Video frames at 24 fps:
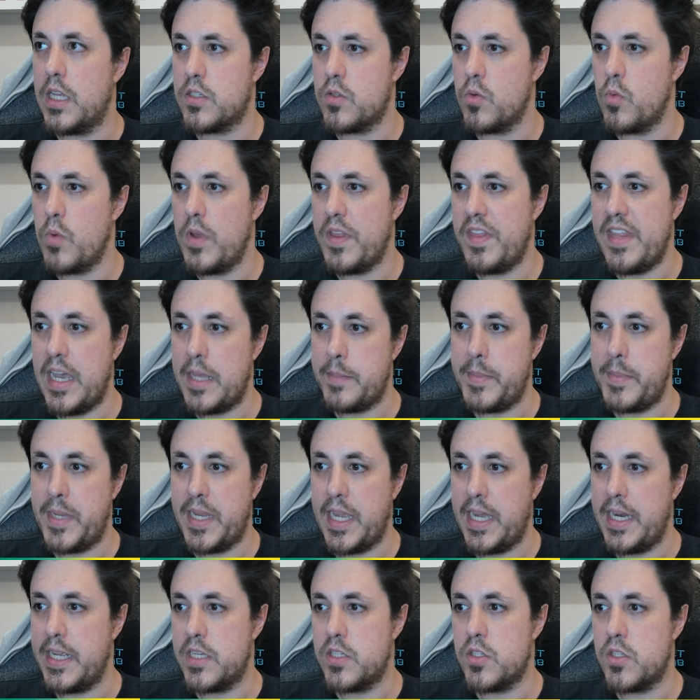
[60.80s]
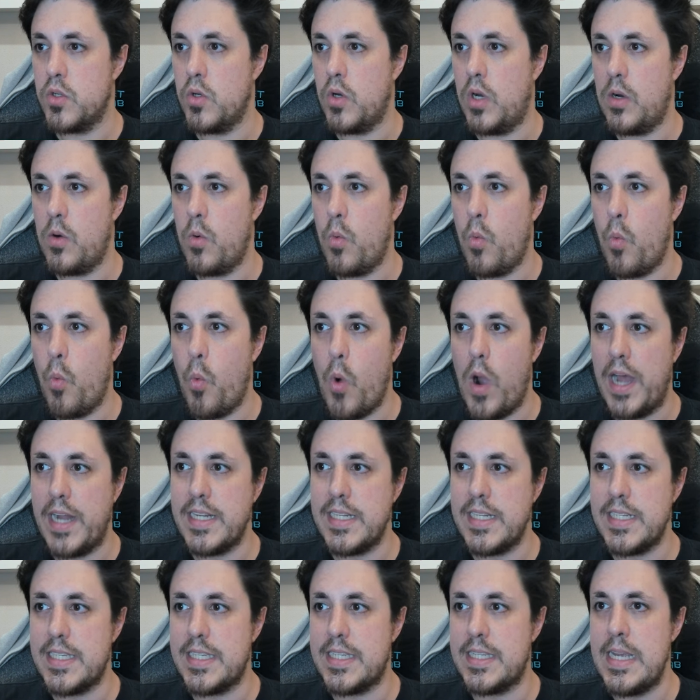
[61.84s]
with that mechanic. So
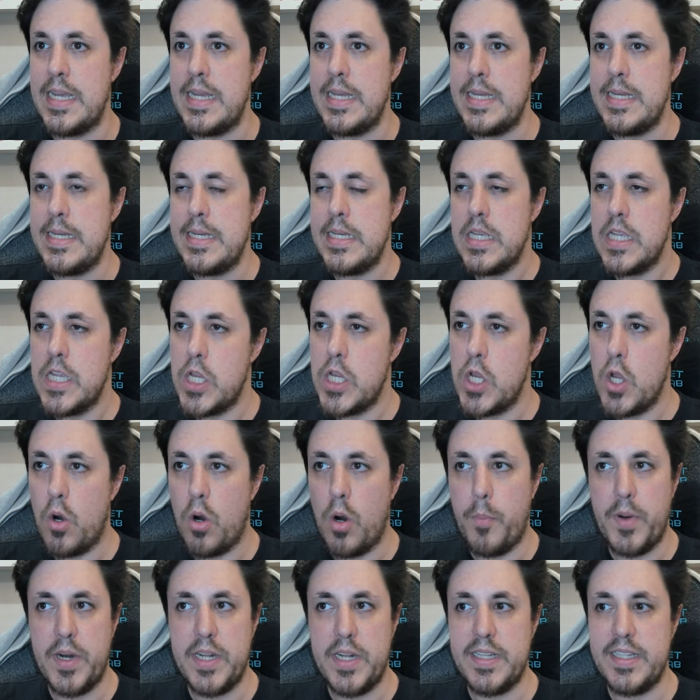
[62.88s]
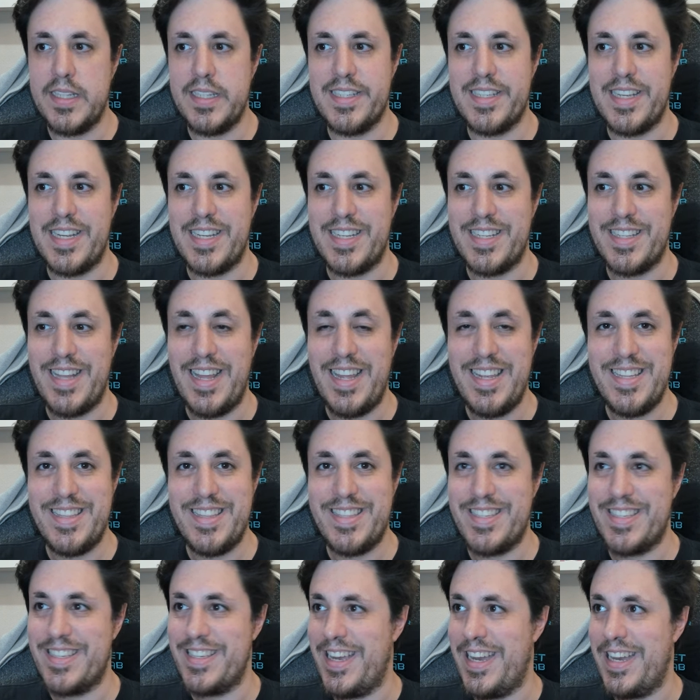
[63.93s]
once your opponent is
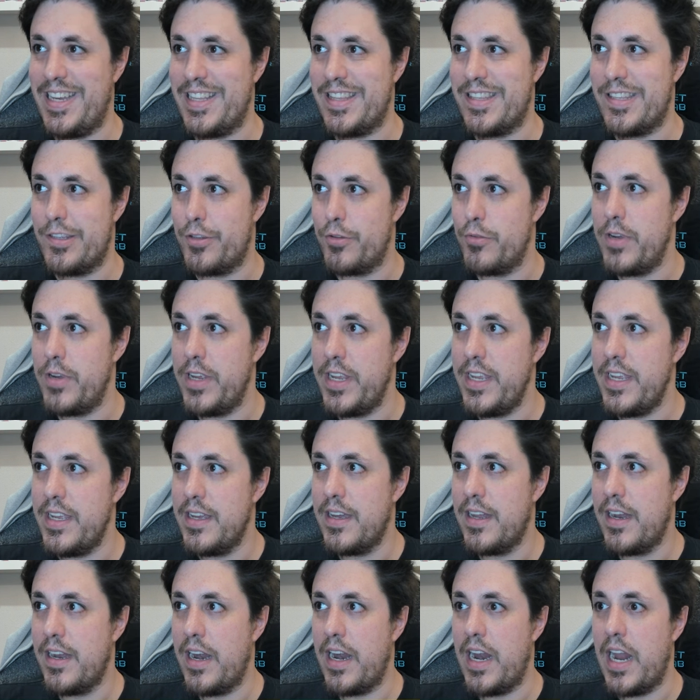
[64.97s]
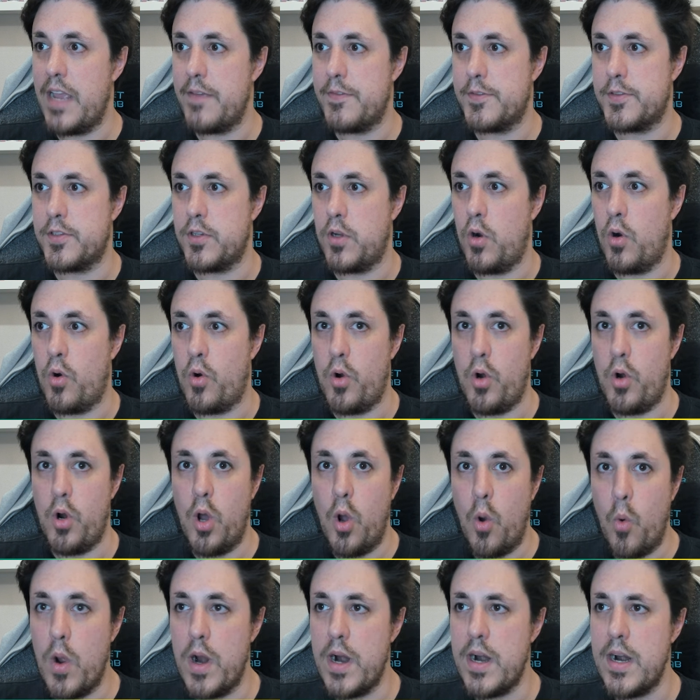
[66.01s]
at 3 lives or
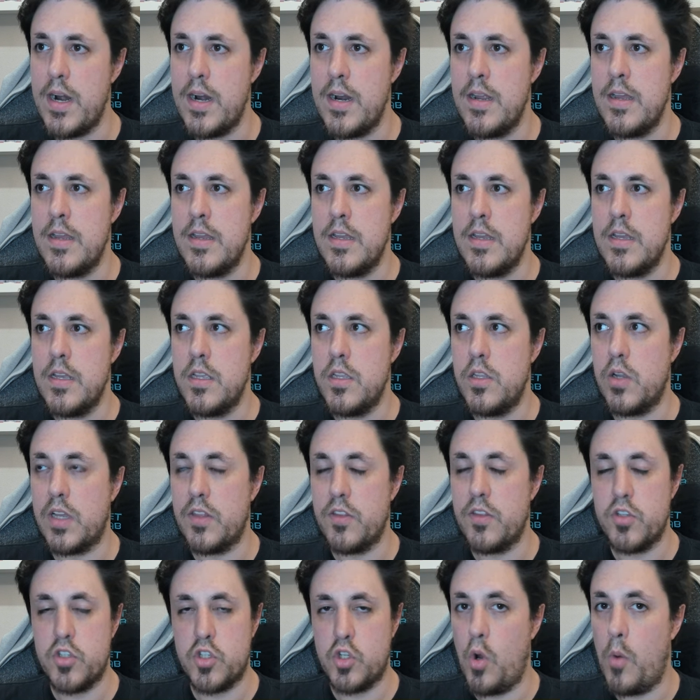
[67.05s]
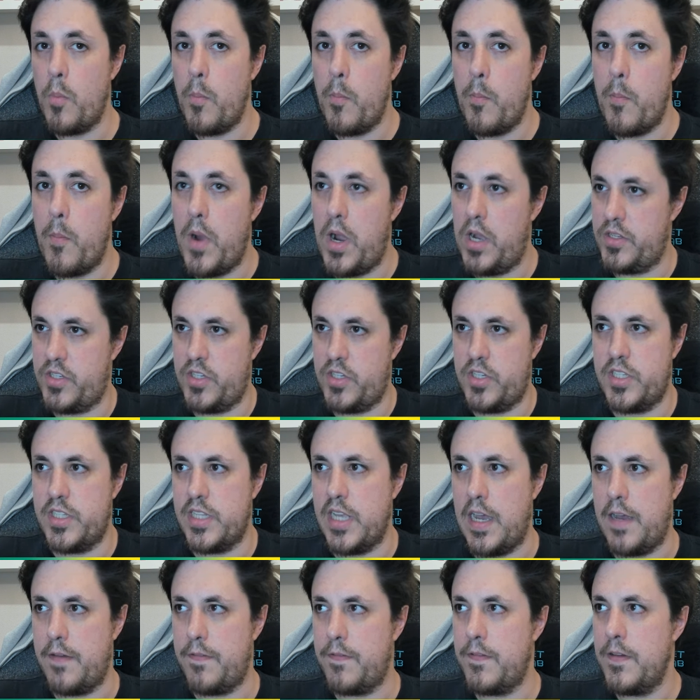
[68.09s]
lower, you can do so much
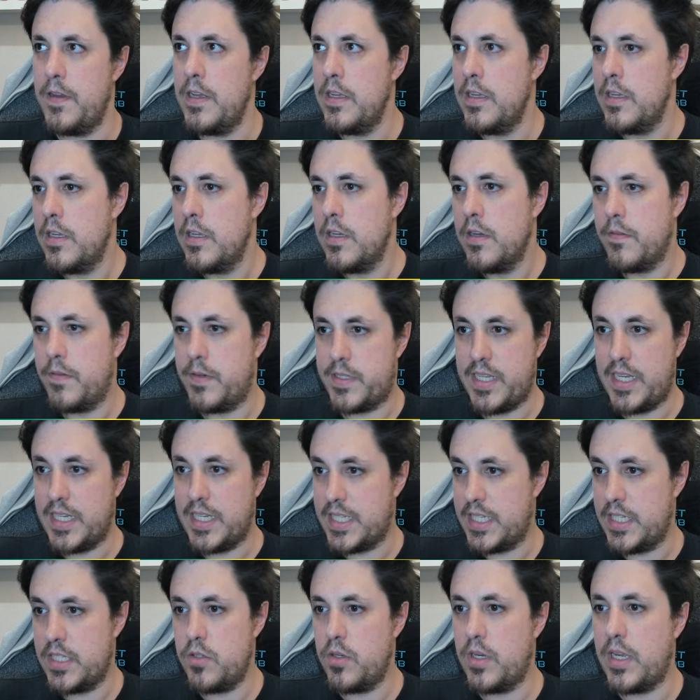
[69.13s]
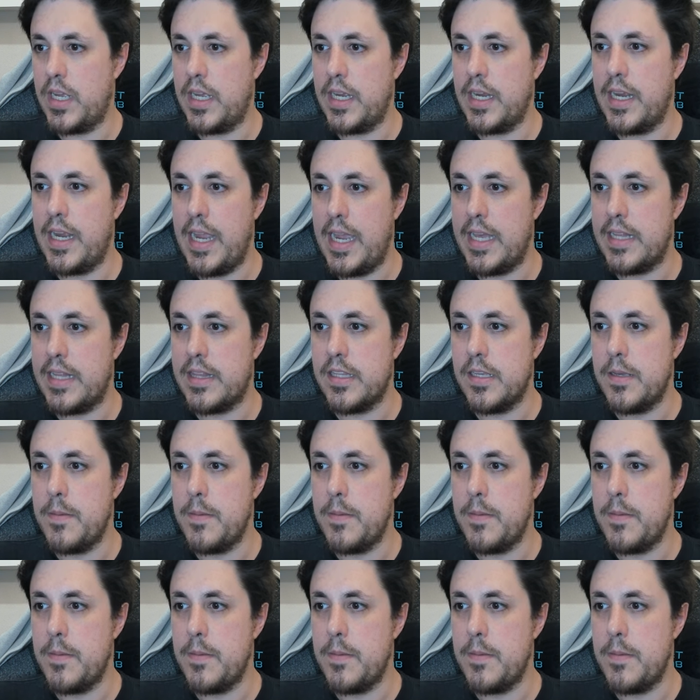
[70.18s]
stuff. For starters, you can get